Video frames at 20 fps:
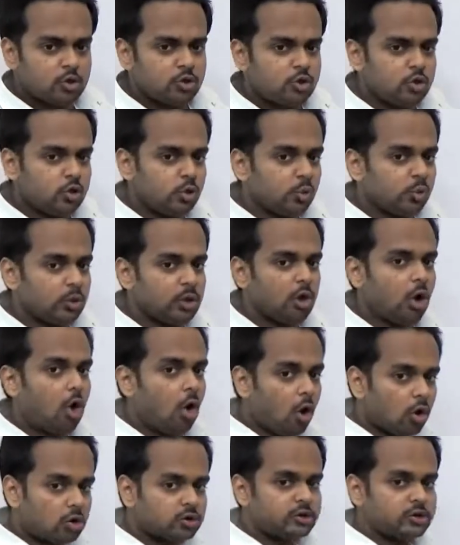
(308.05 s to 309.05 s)
you will
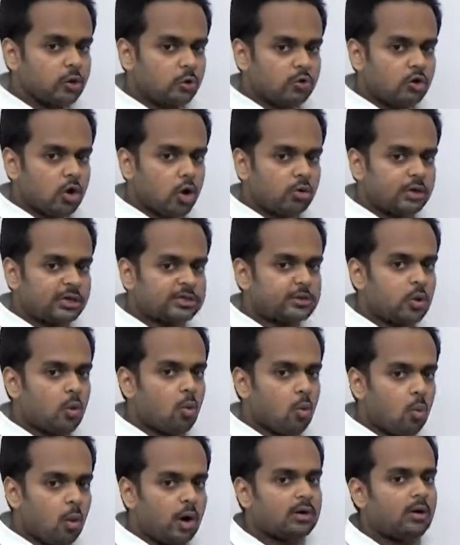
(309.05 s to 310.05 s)
also notice
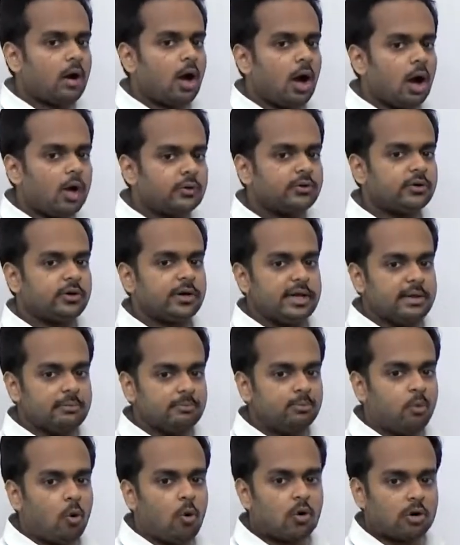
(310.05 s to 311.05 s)
one other
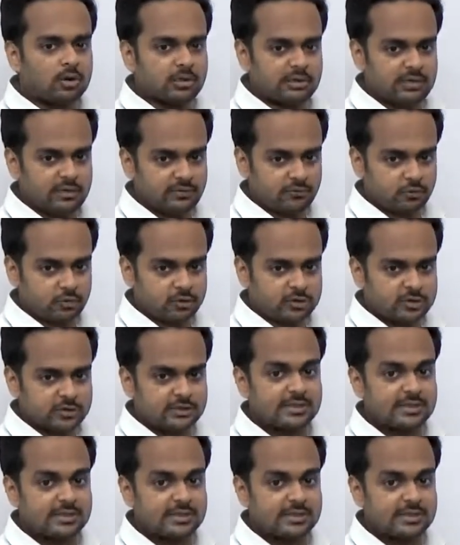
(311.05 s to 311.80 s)
important difference,